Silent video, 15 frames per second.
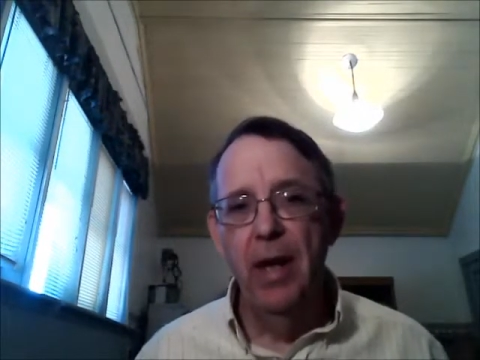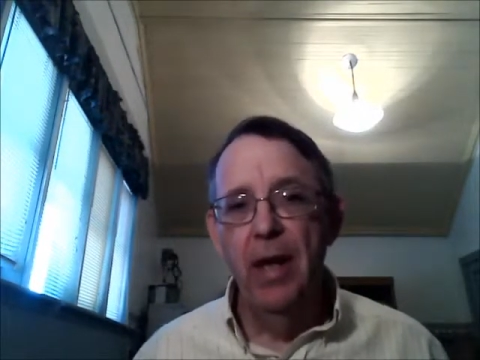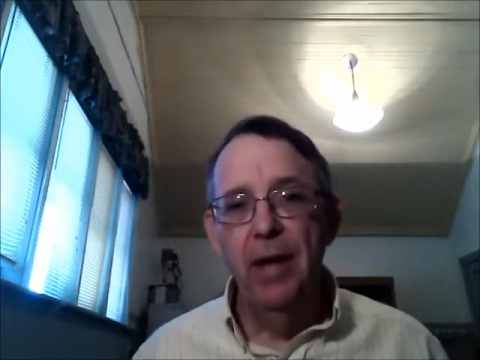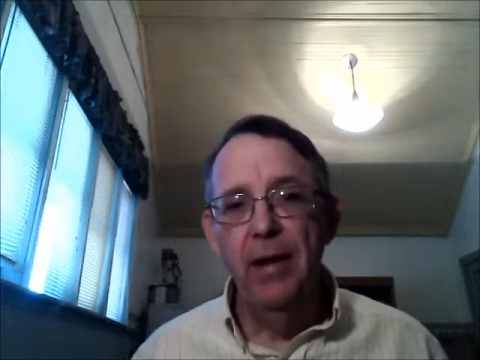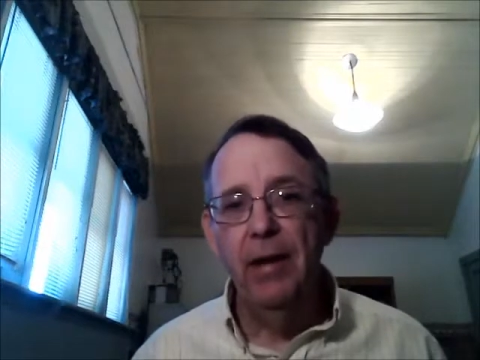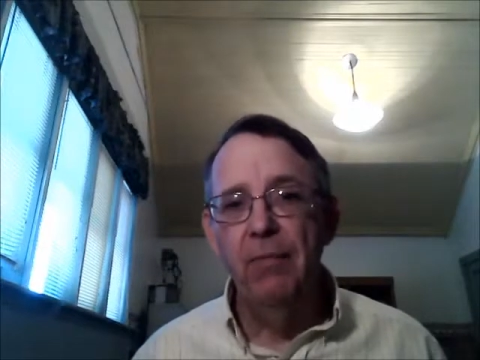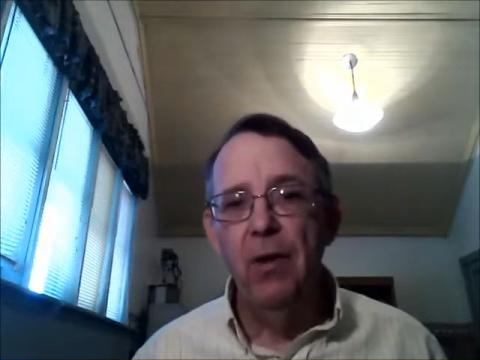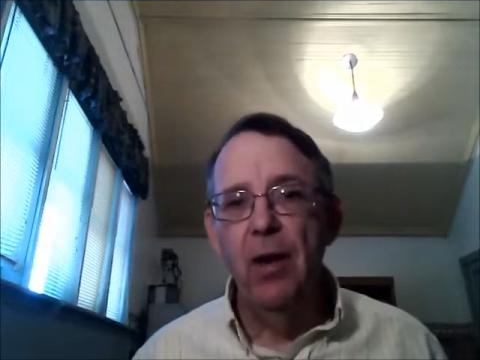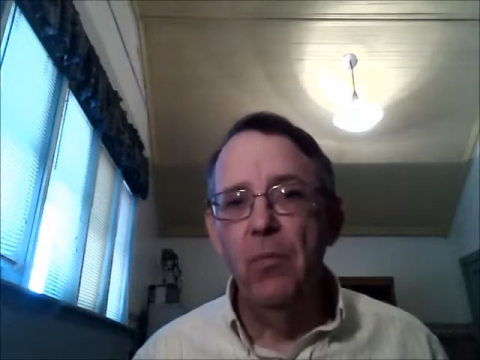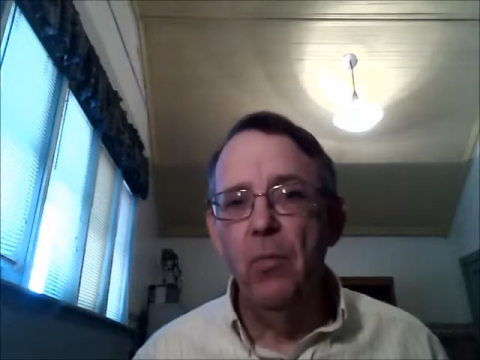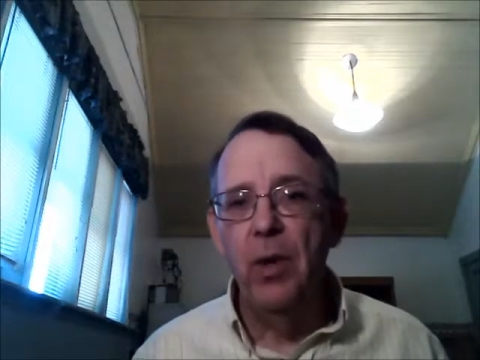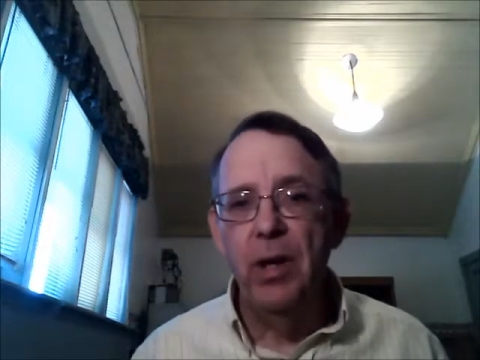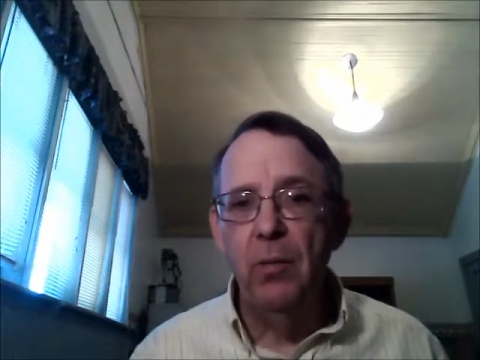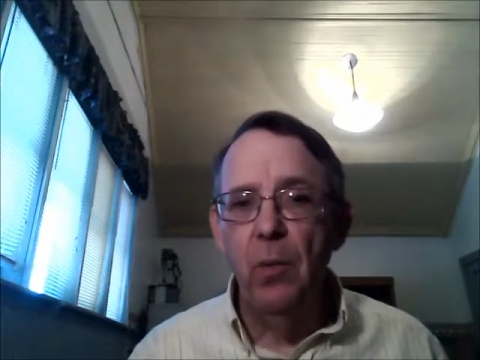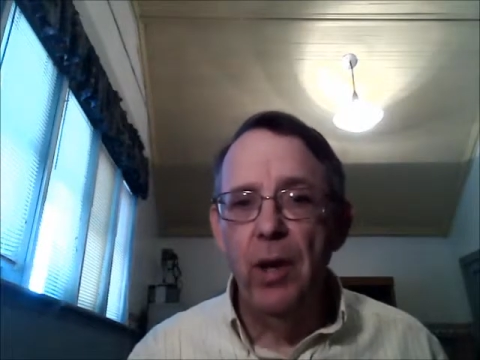They
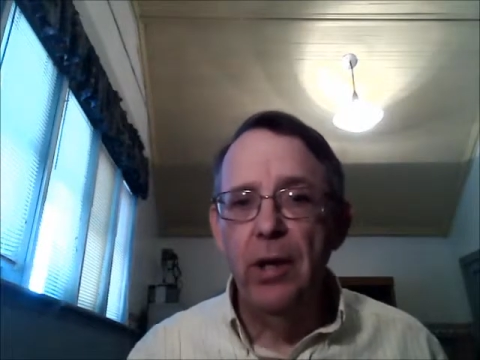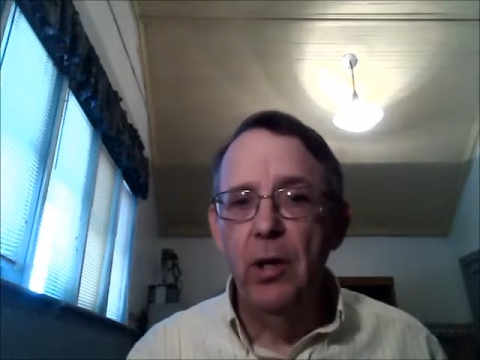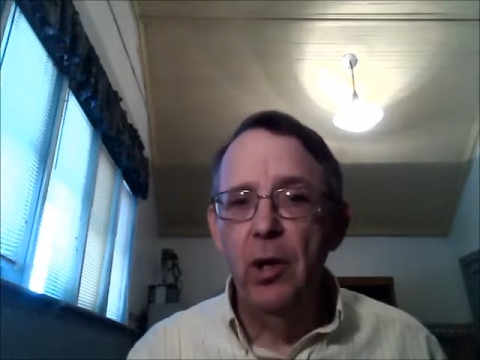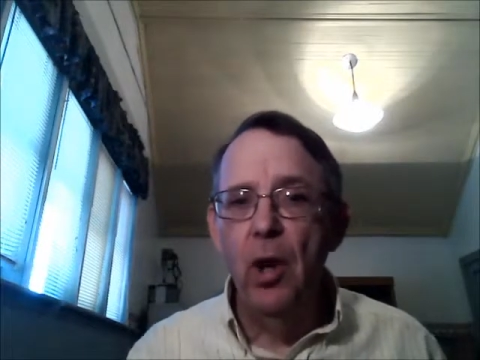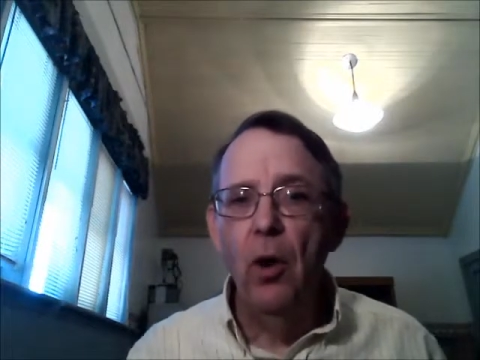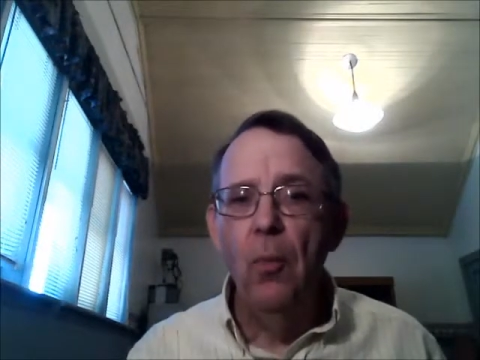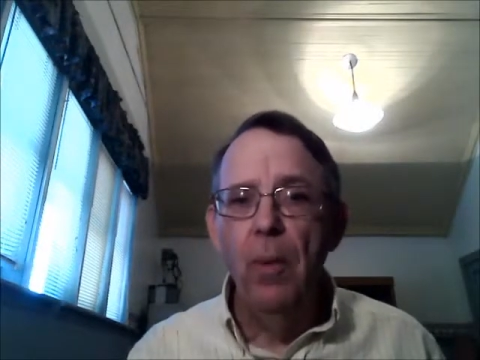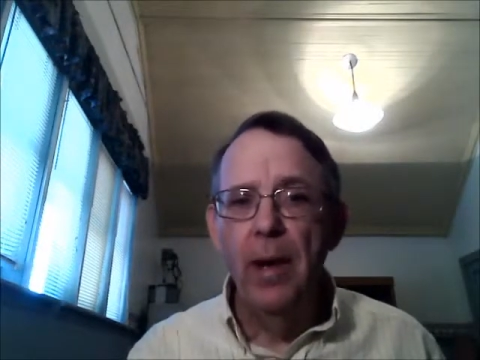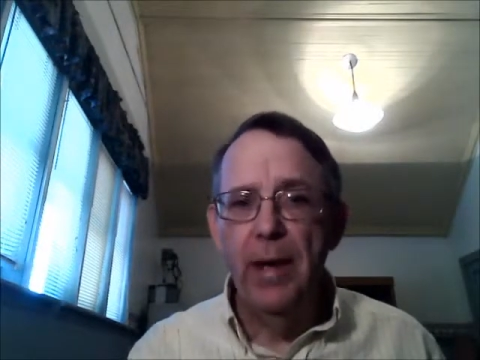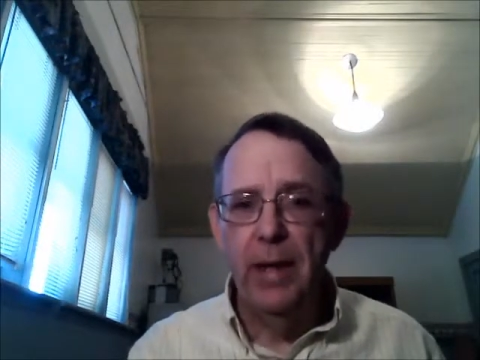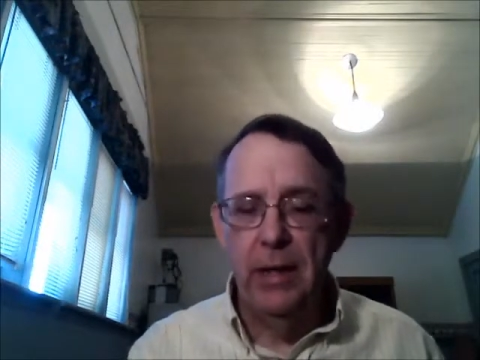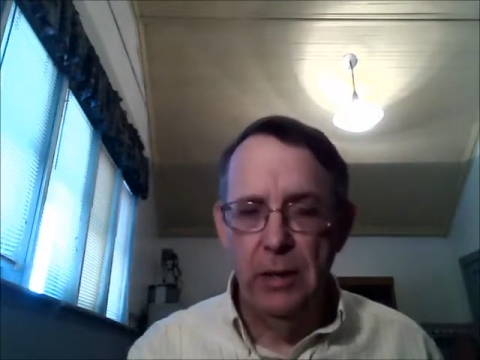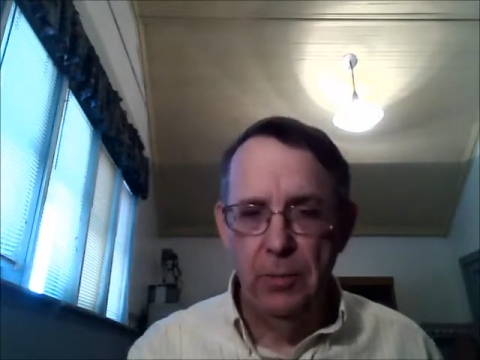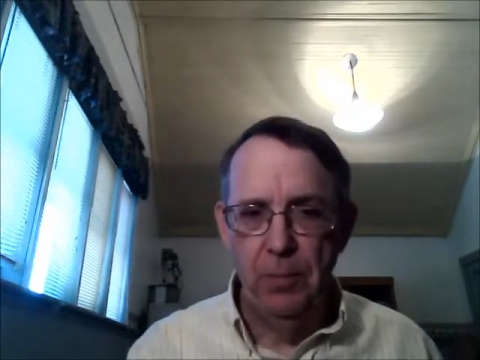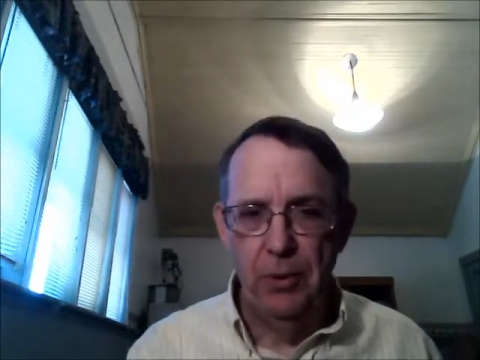run when nobody
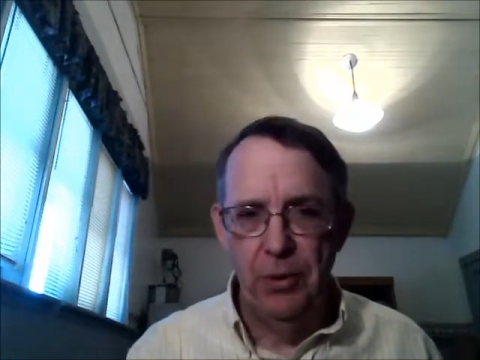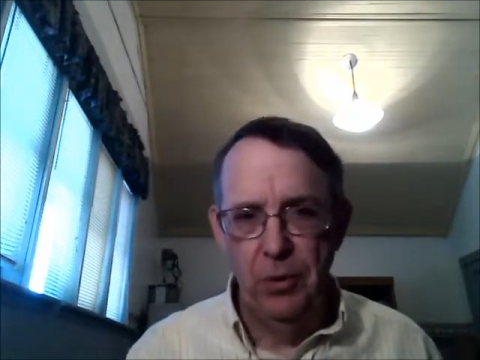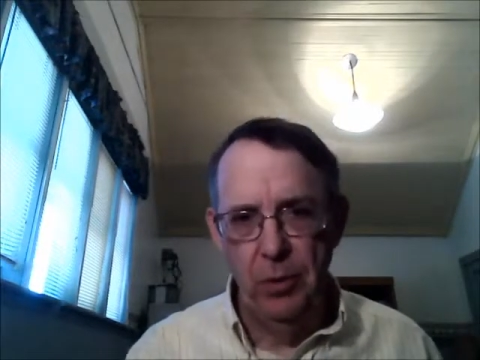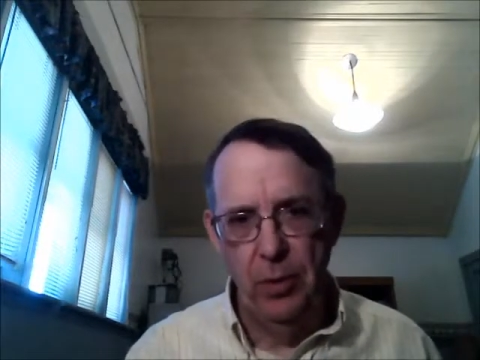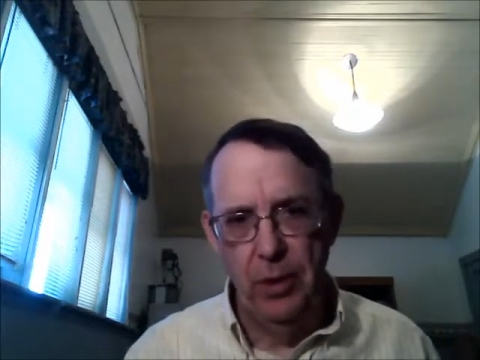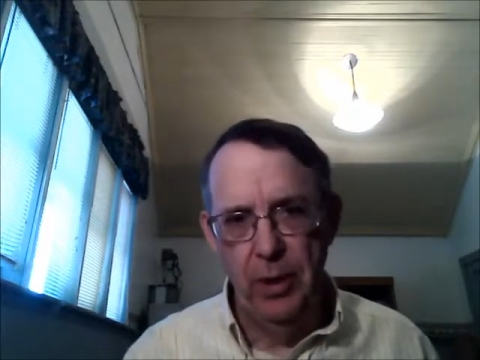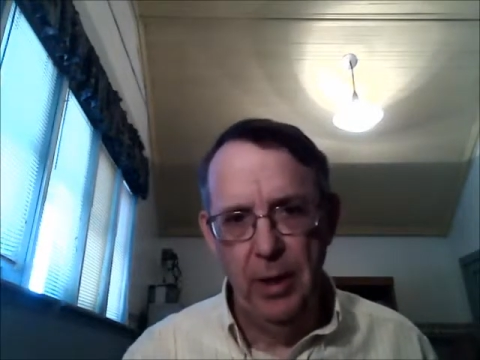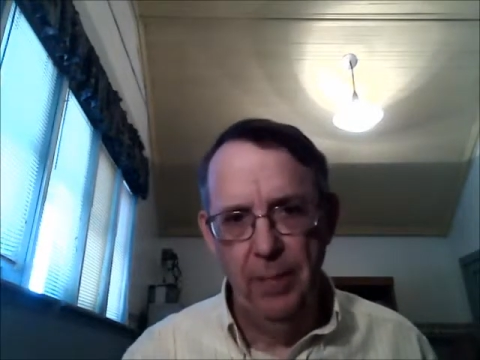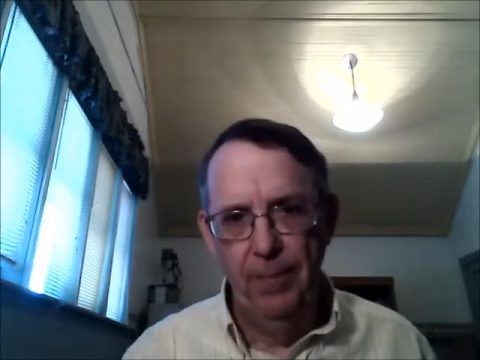is pursuing them.